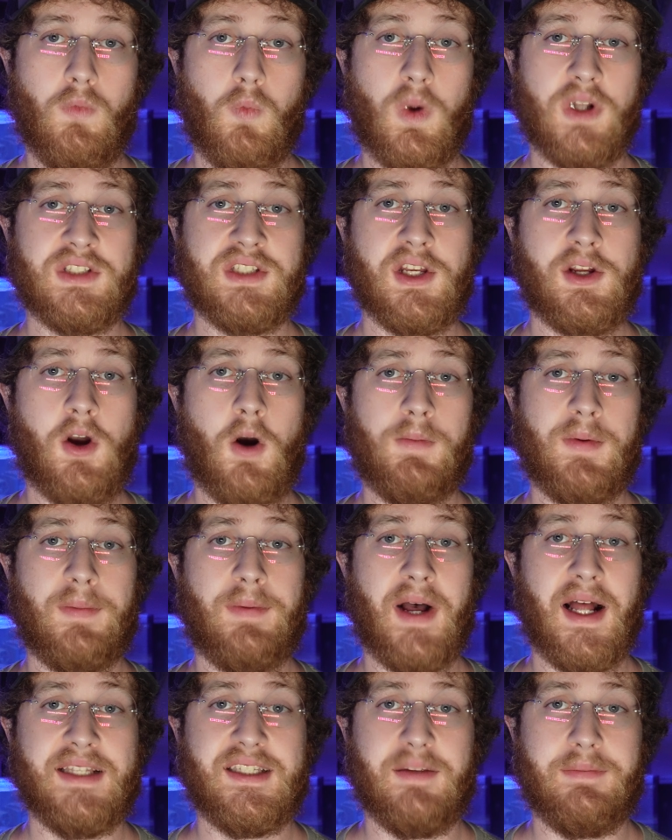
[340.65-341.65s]
Once the
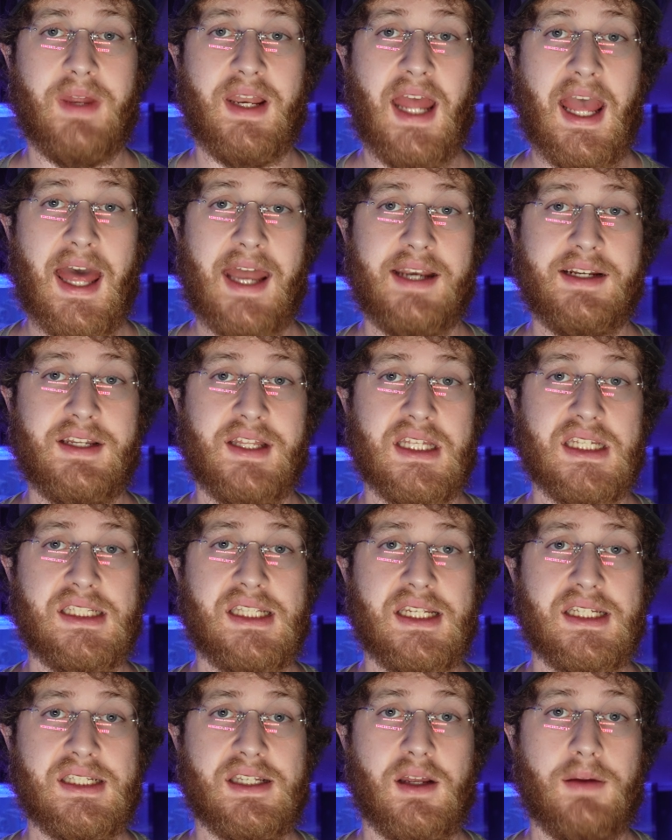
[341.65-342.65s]
copepods have been added to the
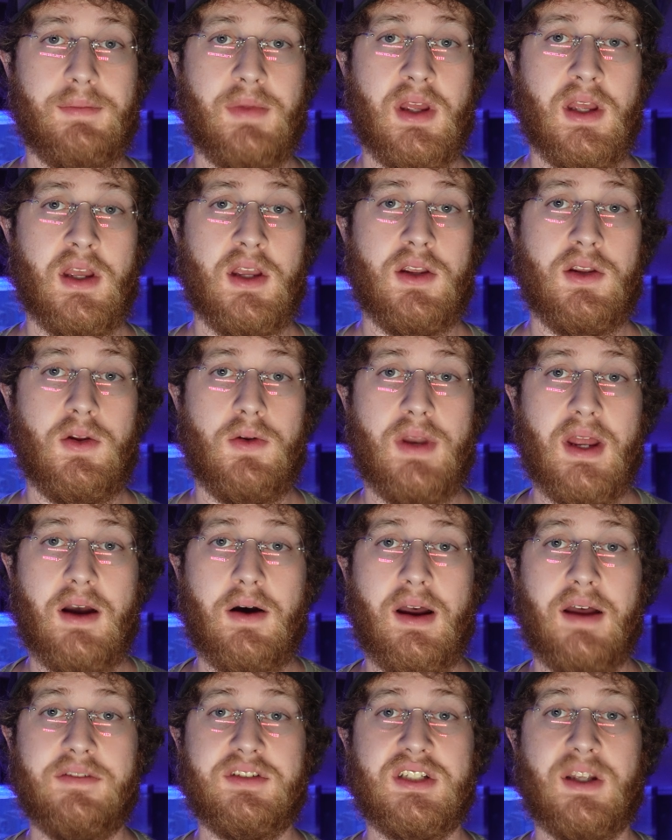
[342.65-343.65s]
system, you now
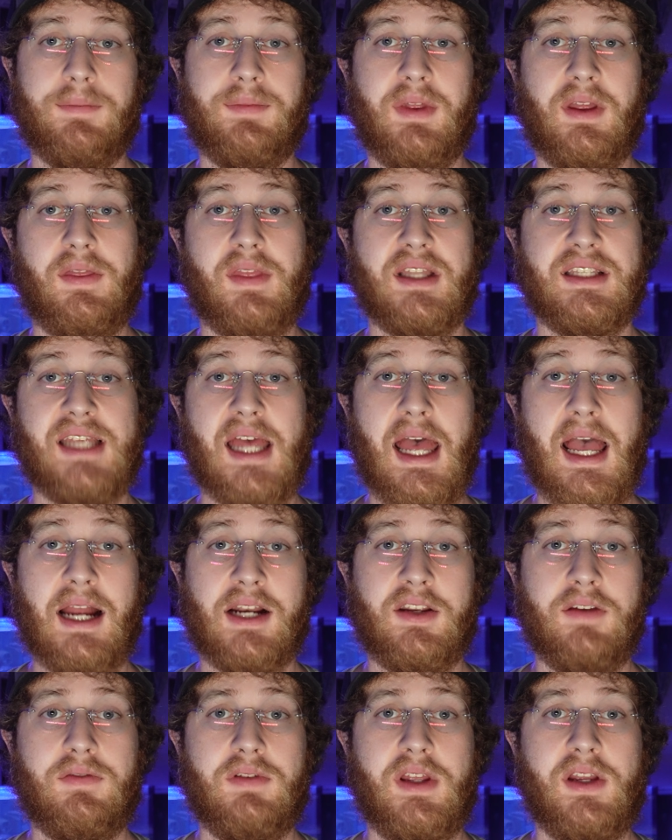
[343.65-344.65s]
have something that's
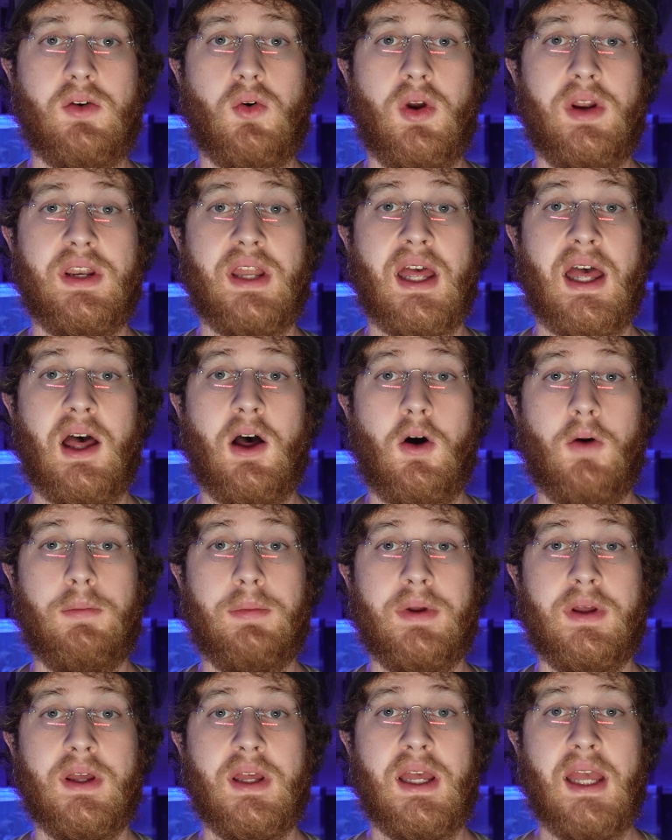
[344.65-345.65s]
actively going to help
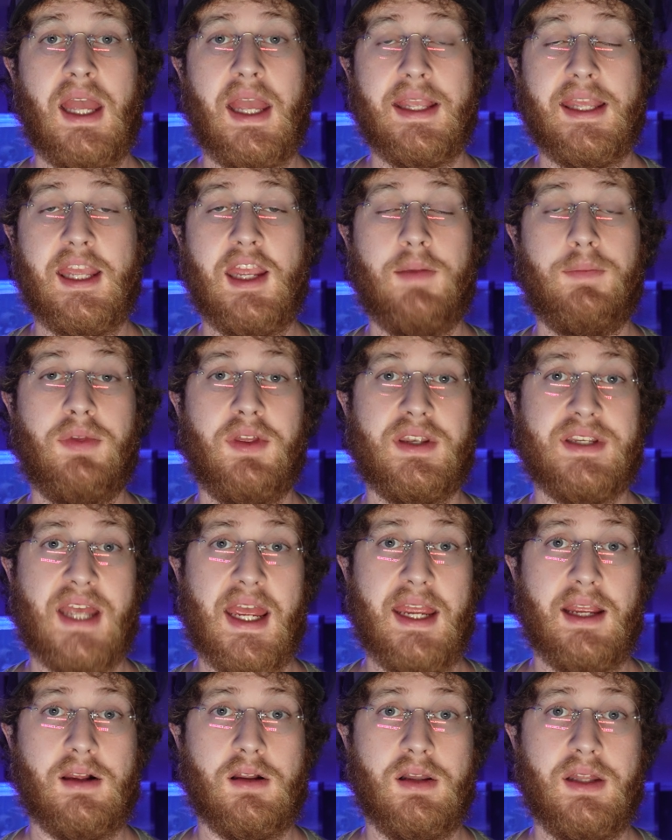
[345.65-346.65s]
and keep the
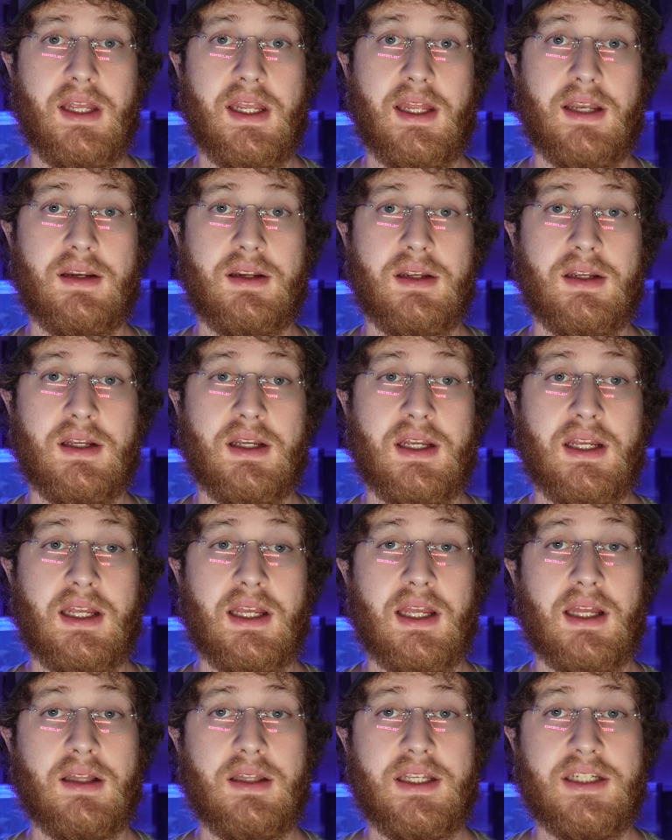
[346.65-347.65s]
tank clean,
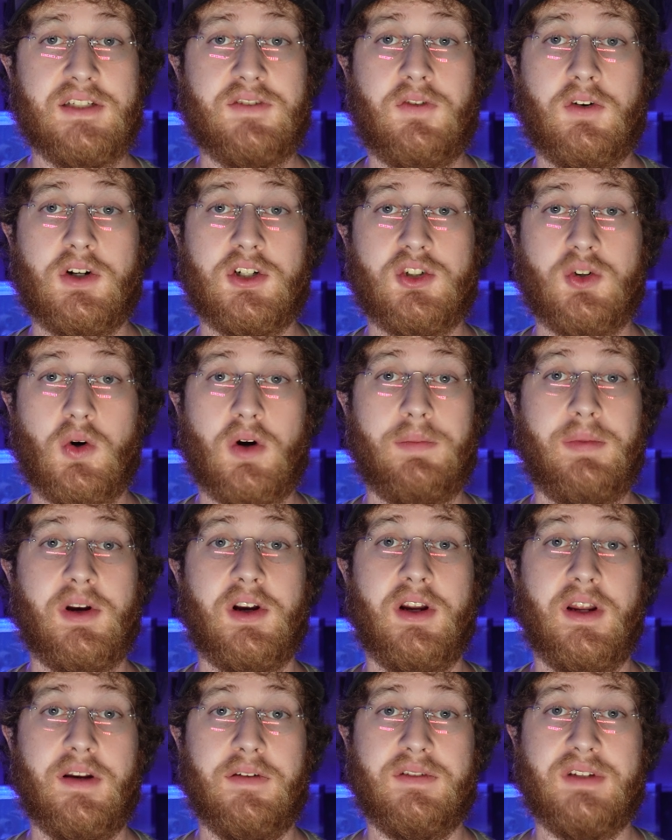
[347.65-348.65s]
at least for a short
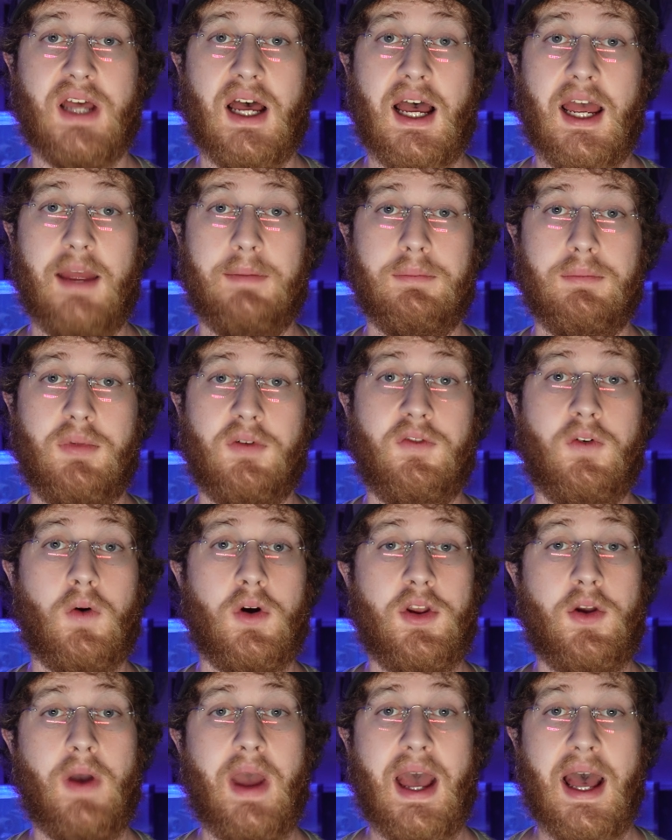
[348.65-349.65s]
period of time,
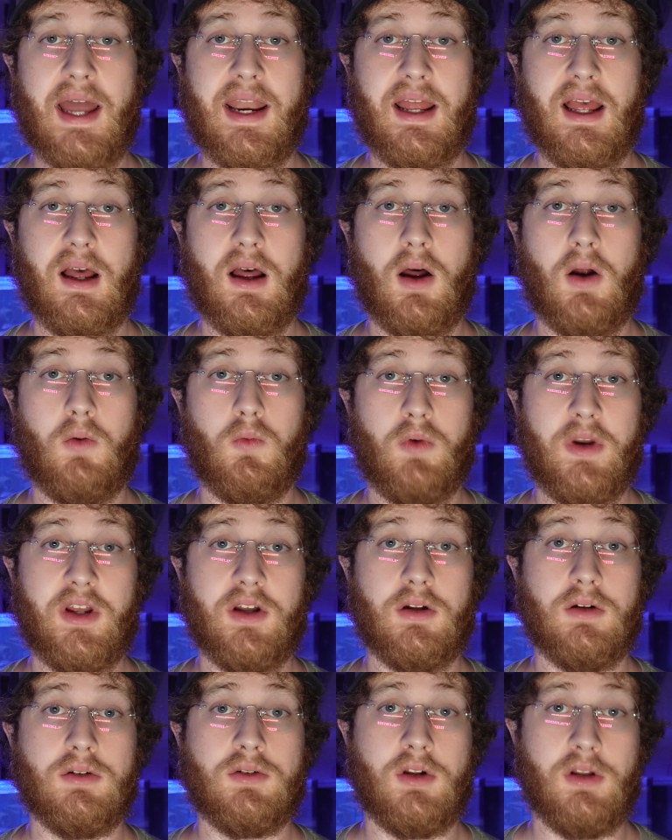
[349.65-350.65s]
before you add a
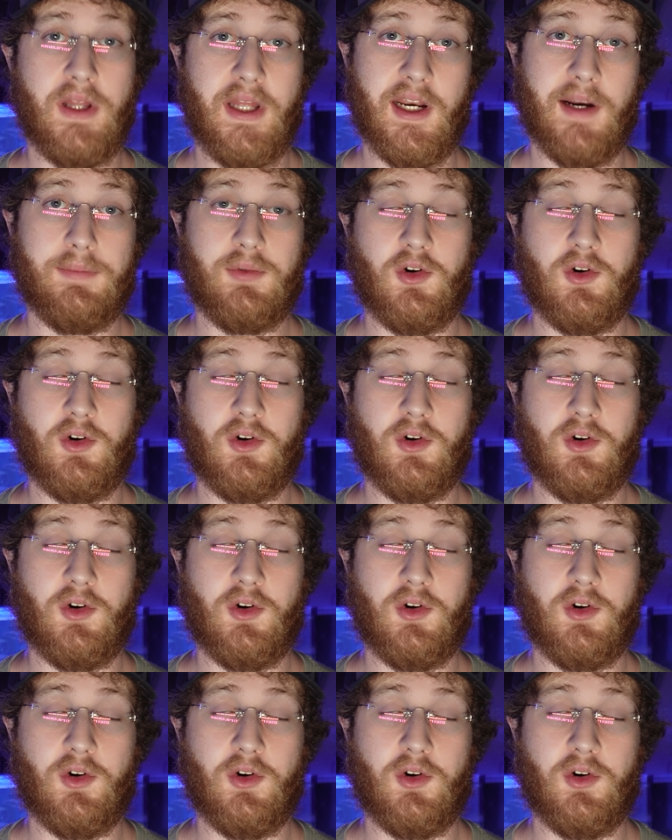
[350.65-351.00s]
real cleanup